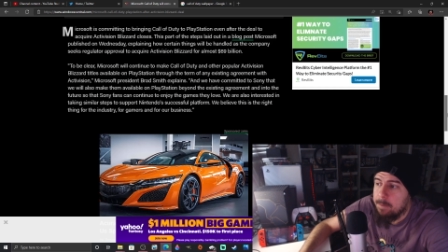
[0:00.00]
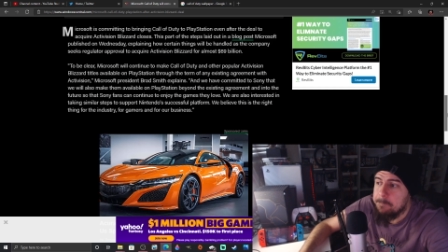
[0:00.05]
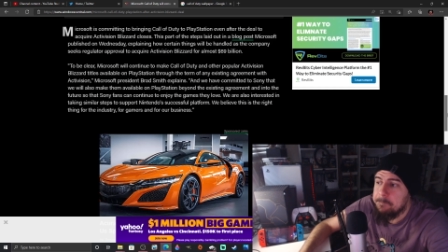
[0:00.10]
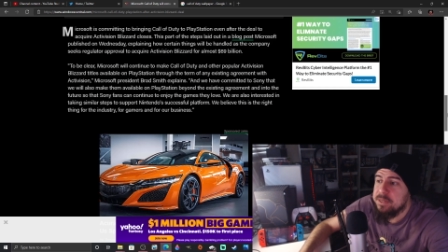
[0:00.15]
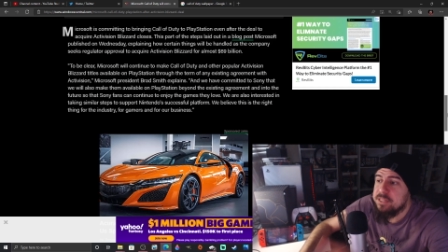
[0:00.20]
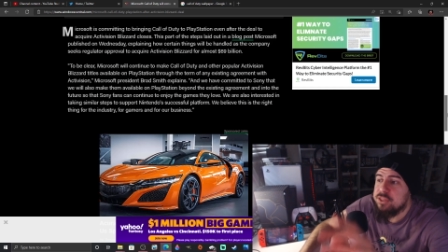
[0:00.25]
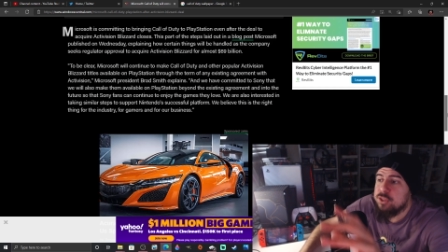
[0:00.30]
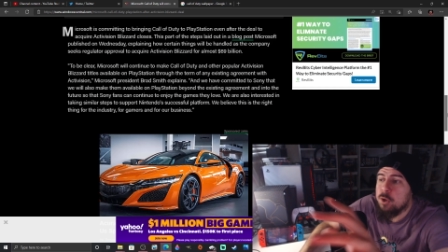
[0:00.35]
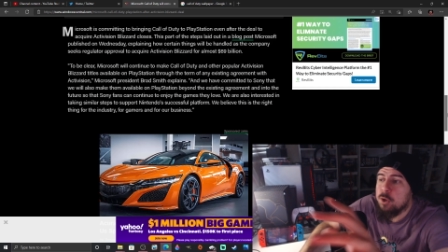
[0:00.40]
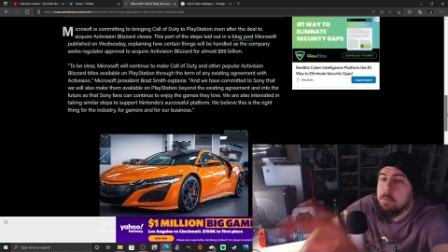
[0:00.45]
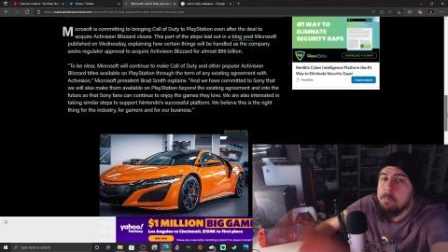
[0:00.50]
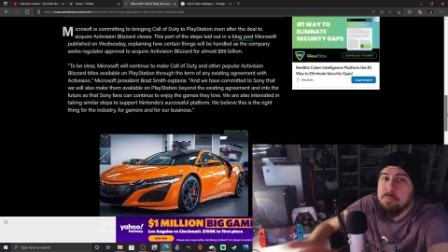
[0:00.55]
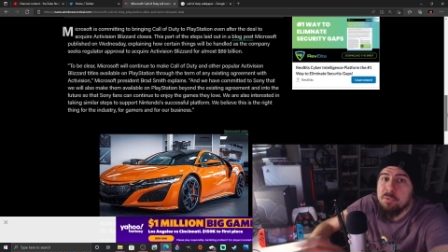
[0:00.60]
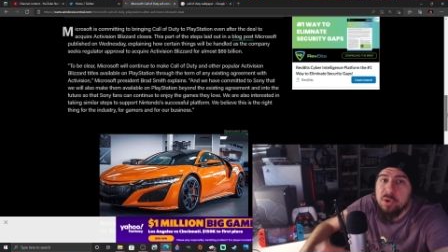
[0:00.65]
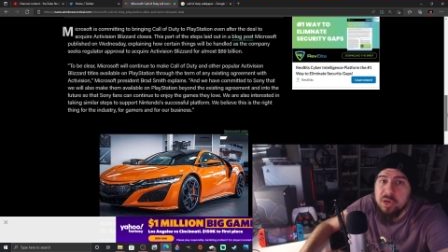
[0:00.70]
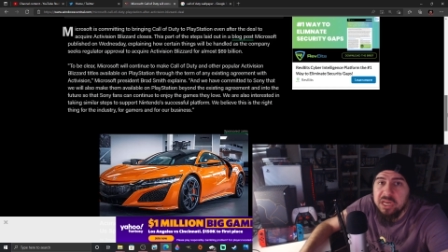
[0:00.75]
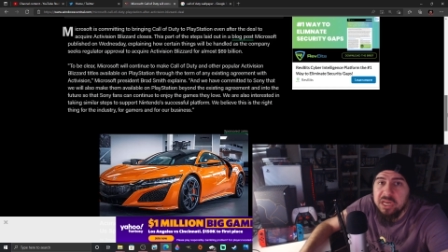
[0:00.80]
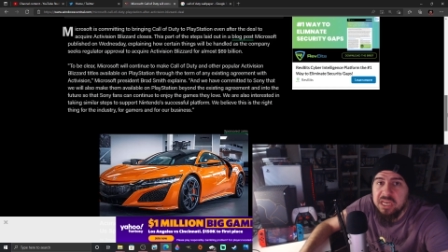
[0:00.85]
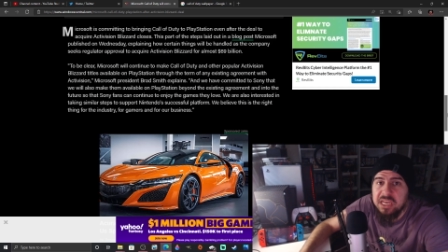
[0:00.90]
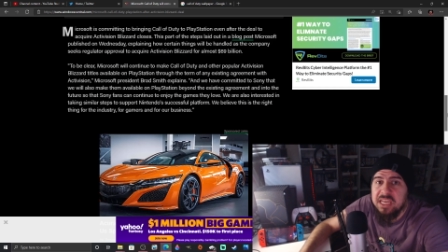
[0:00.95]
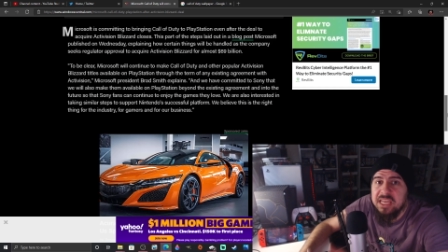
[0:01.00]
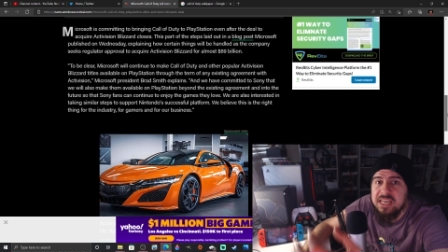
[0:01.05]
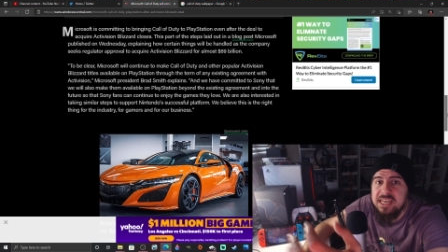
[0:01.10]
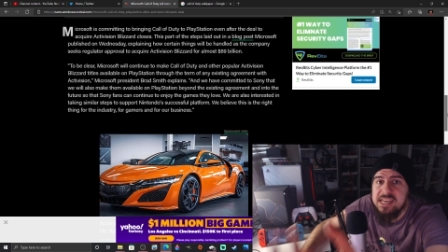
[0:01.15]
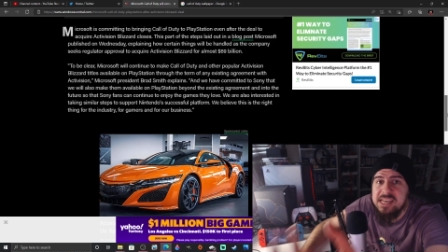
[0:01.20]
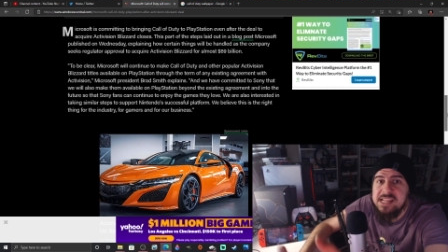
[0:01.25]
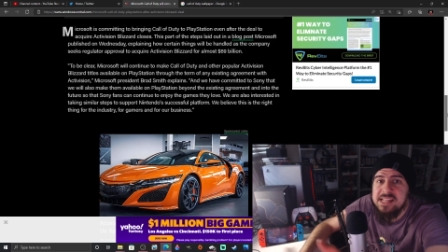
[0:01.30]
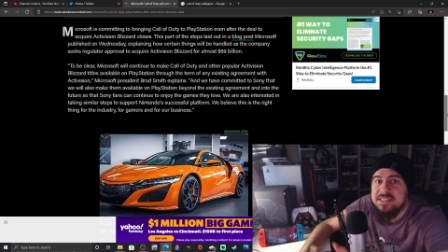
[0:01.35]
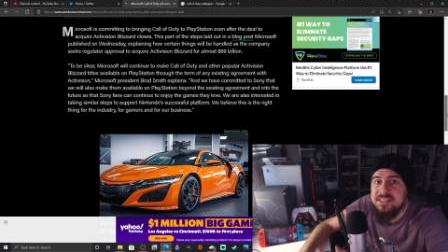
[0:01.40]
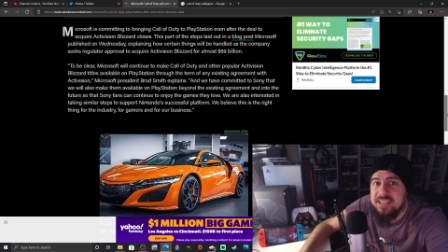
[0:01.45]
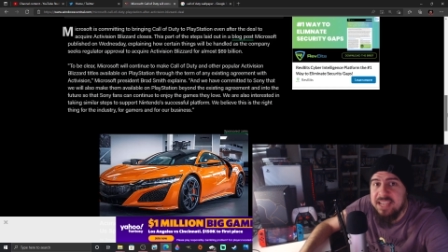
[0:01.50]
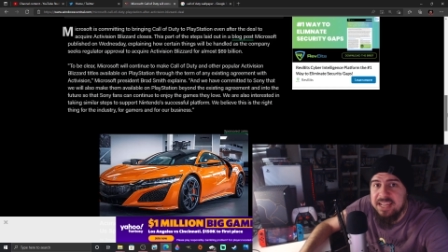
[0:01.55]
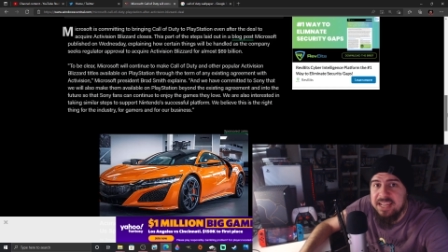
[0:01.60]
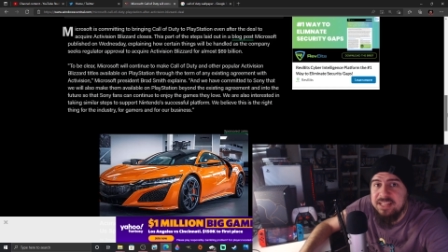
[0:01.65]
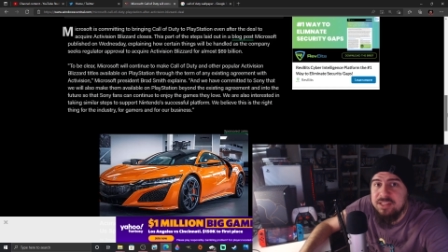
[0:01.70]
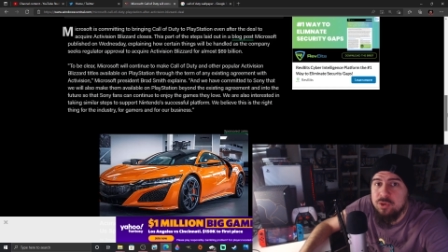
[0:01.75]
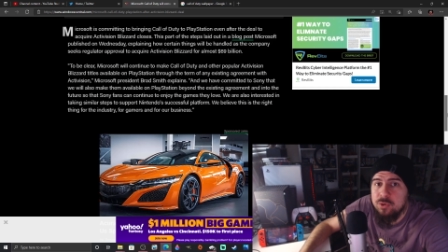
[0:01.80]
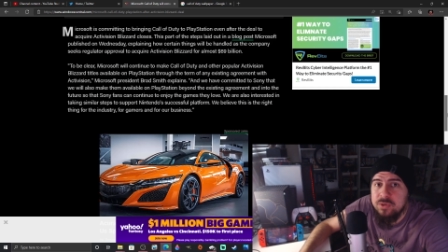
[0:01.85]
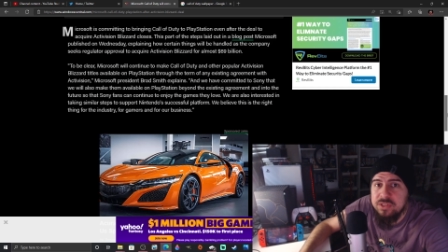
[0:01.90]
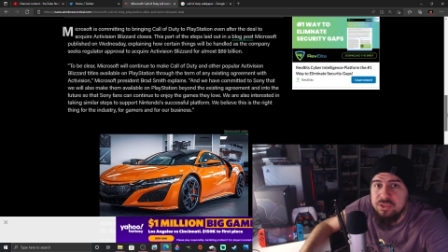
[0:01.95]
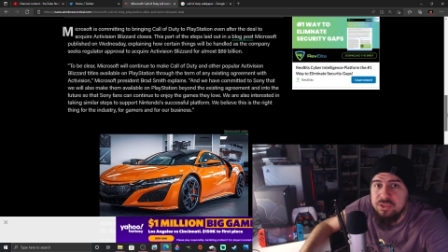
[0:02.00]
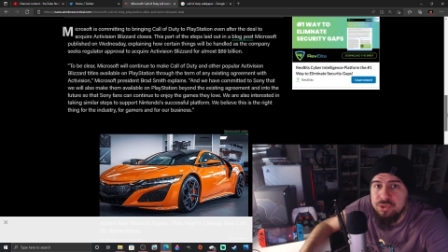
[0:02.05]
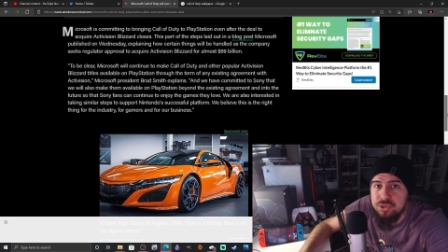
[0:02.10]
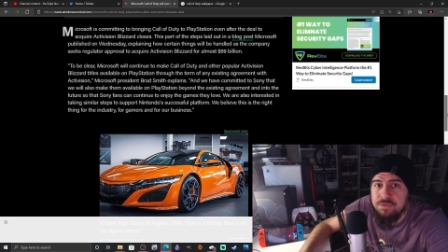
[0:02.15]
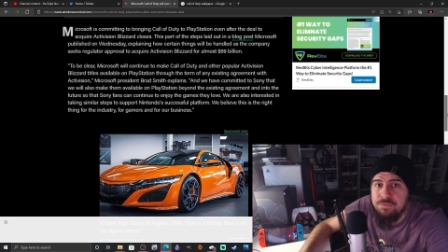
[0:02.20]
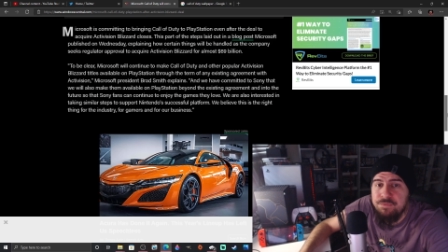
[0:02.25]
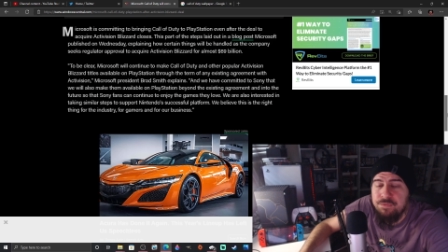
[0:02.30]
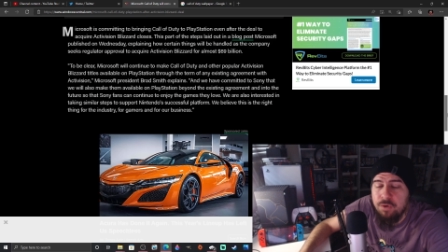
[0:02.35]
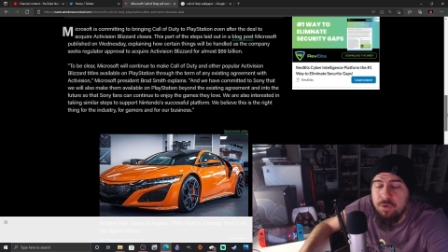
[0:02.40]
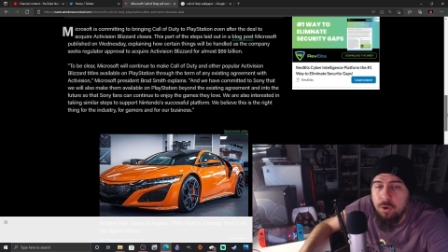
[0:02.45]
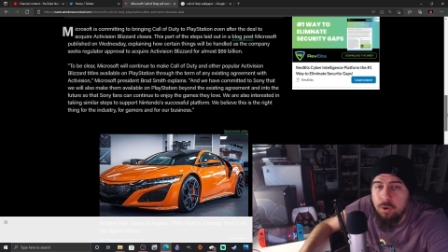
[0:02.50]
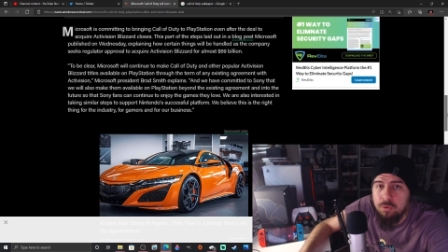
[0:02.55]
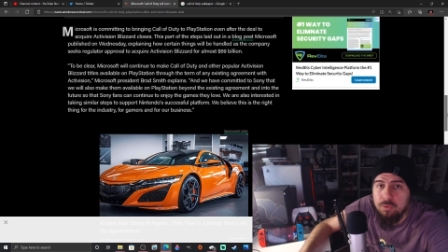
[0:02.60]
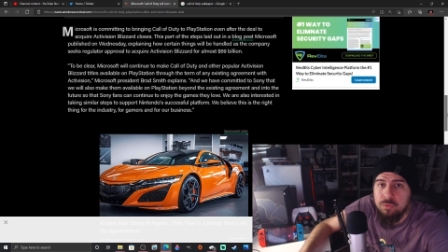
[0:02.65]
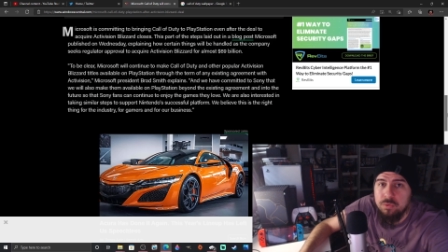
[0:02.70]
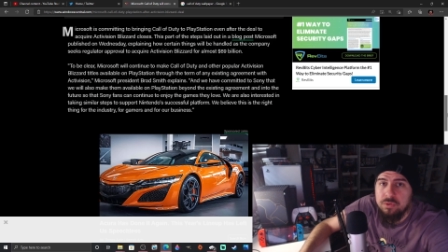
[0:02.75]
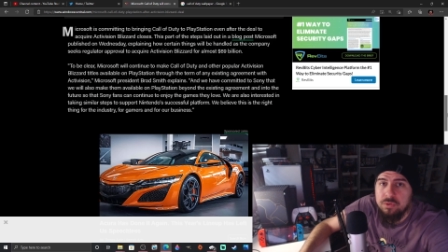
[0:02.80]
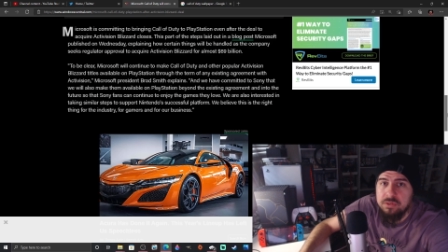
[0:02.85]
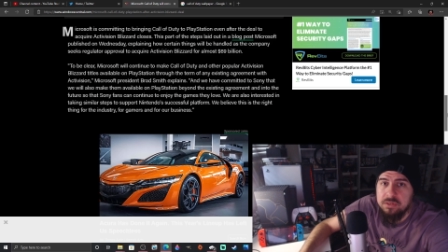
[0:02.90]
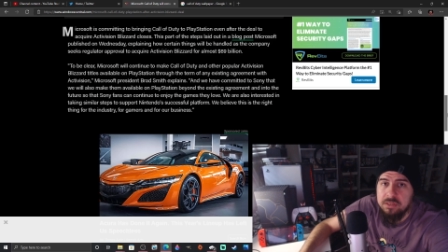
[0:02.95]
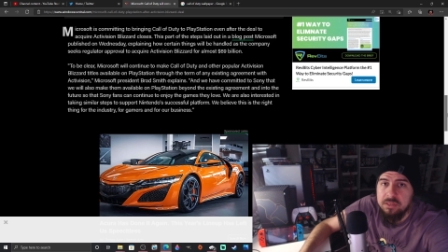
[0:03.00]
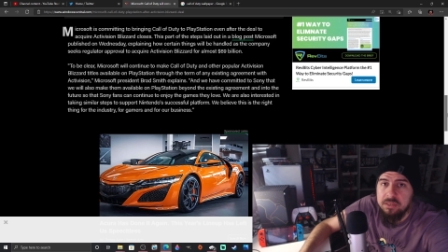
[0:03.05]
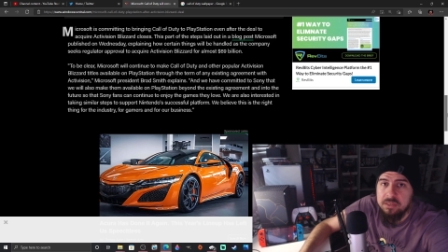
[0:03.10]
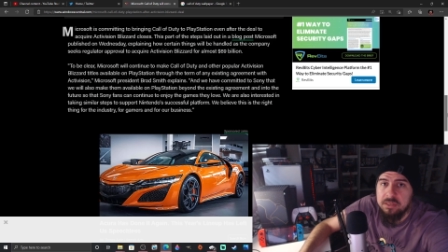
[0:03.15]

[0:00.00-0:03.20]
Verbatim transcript: but they're bringing in Nintendo into the fold.